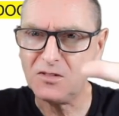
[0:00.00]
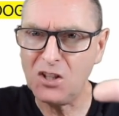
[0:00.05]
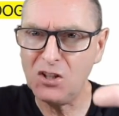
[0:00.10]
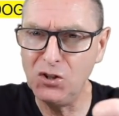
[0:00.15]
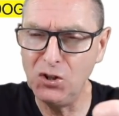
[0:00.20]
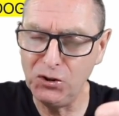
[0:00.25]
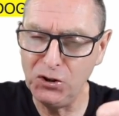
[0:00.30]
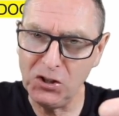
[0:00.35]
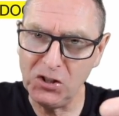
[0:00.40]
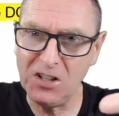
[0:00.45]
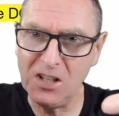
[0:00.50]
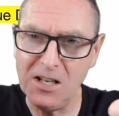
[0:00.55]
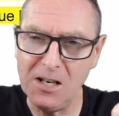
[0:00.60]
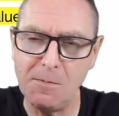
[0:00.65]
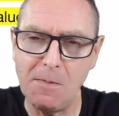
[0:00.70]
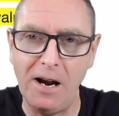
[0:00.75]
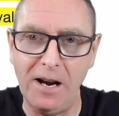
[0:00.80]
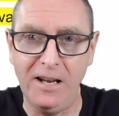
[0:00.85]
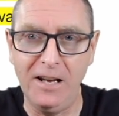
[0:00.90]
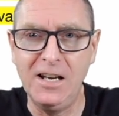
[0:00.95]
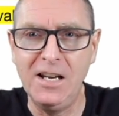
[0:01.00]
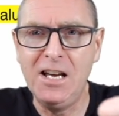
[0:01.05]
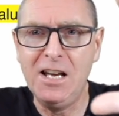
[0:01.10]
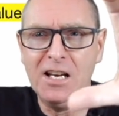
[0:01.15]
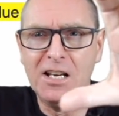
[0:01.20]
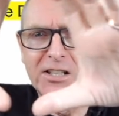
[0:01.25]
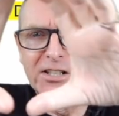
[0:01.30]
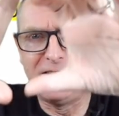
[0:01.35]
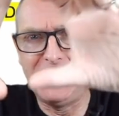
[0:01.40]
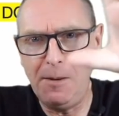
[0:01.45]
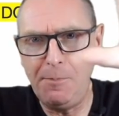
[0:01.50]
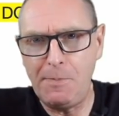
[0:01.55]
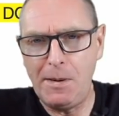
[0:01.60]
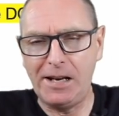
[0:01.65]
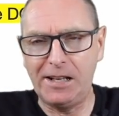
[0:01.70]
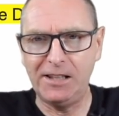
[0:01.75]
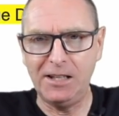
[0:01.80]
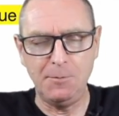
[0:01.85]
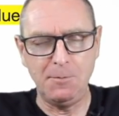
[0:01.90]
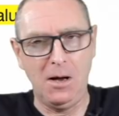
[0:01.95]
So just think about it. Step
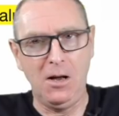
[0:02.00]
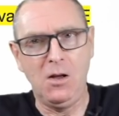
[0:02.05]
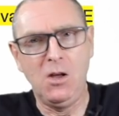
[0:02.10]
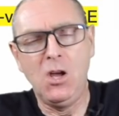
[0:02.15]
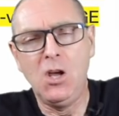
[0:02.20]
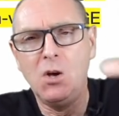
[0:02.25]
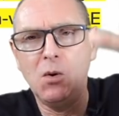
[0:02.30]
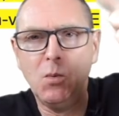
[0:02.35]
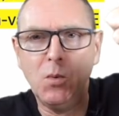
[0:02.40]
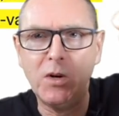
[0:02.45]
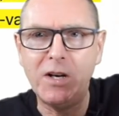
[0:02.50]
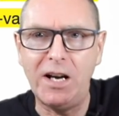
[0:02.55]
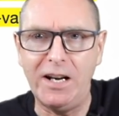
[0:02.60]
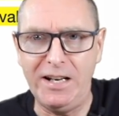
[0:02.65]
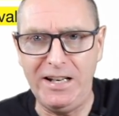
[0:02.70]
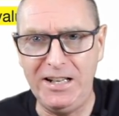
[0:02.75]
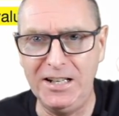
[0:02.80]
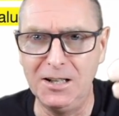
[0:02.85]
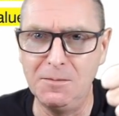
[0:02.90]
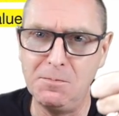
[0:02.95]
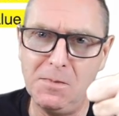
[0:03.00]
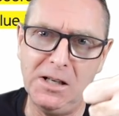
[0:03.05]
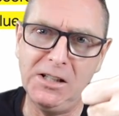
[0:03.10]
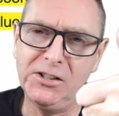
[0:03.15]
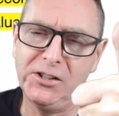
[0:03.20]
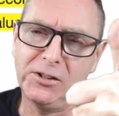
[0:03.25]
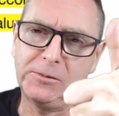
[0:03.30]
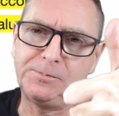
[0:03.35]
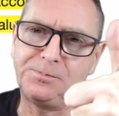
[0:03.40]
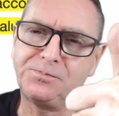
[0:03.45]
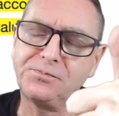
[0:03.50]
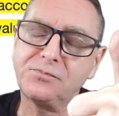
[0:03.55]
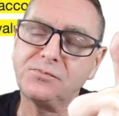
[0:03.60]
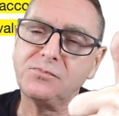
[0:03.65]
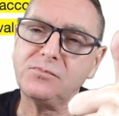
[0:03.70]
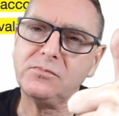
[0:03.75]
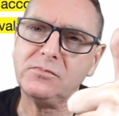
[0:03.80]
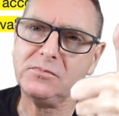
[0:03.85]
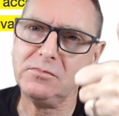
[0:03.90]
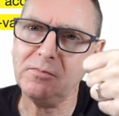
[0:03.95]
back, think about it. We got Elon Musk
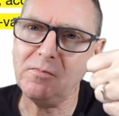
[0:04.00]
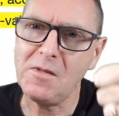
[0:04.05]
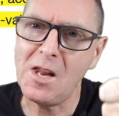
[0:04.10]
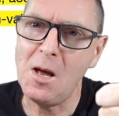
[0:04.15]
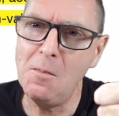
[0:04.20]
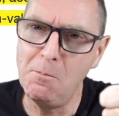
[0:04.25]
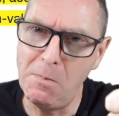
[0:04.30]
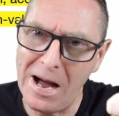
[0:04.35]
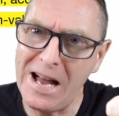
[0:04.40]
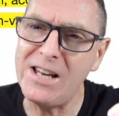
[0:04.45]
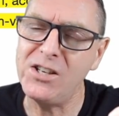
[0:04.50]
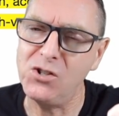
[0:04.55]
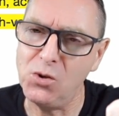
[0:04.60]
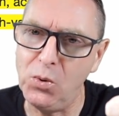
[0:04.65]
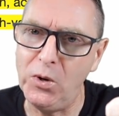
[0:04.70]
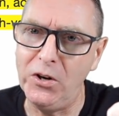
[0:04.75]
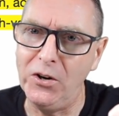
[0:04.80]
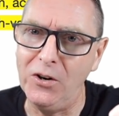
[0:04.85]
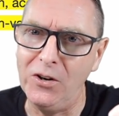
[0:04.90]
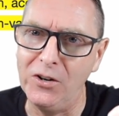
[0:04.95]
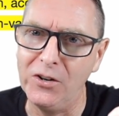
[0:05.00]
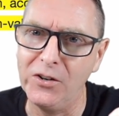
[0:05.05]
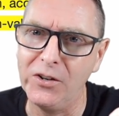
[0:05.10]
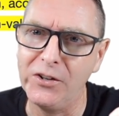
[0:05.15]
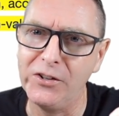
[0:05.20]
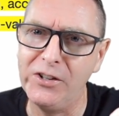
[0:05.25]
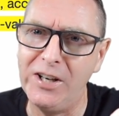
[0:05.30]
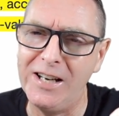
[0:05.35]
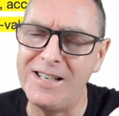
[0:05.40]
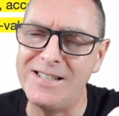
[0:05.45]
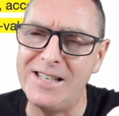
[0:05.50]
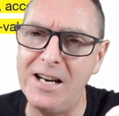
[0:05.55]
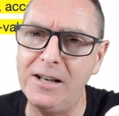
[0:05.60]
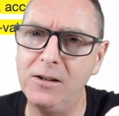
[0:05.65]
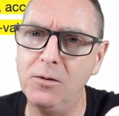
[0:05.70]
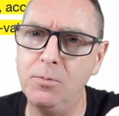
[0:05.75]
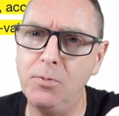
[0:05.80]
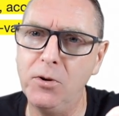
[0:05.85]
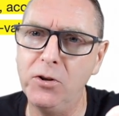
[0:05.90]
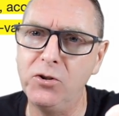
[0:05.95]
buys Twitter, takes
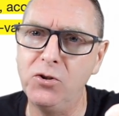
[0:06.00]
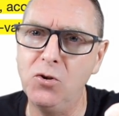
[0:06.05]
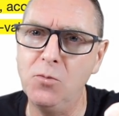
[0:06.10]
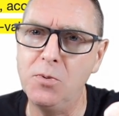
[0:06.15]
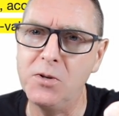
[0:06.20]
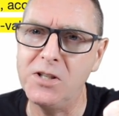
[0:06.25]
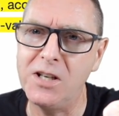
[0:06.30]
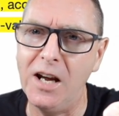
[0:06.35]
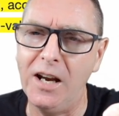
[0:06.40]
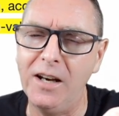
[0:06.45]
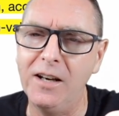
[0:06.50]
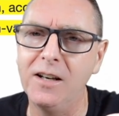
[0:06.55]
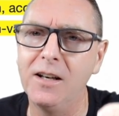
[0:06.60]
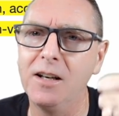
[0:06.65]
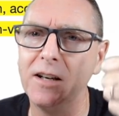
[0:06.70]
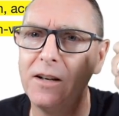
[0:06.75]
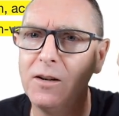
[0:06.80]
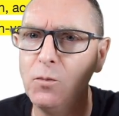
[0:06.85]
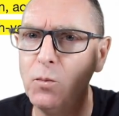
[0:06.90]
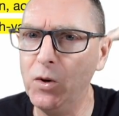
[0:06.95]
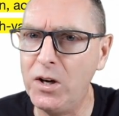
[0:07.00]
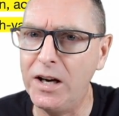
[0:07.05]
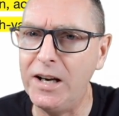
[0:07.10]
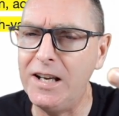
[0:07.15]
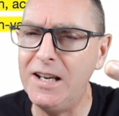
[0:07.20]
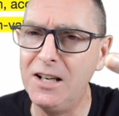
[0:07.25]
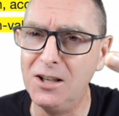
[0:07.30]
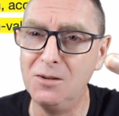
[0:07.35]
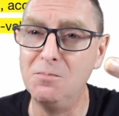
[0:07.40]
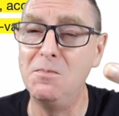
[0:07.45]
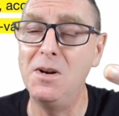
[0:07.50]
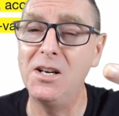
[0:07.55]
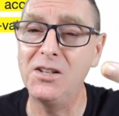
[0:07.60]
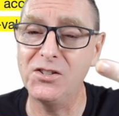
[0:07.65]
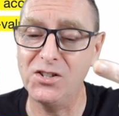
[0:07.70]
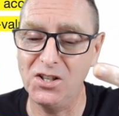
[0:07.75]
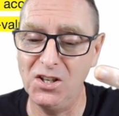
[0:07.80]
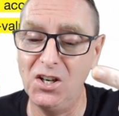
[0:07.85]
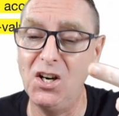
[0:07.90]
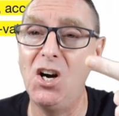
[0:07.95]
9.2%. We got Elon
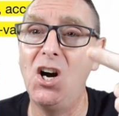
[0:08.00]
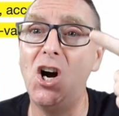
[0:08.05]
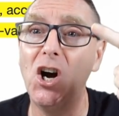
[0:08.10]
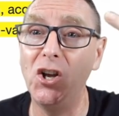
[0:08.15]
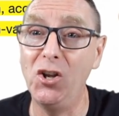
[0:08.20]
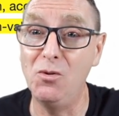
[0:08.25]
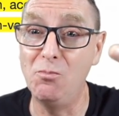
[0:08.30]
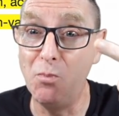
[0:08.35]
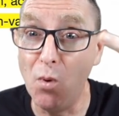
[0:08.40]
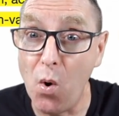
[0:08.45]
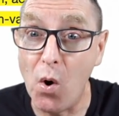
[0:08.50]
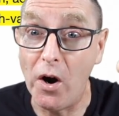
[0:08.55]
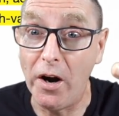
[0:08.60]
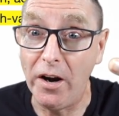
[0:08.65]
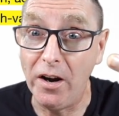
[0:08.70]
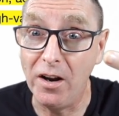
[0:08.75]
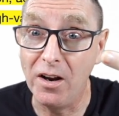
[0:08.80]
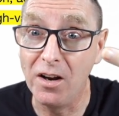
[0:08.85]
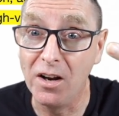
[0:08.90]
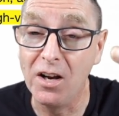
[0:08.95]
Musk on the board.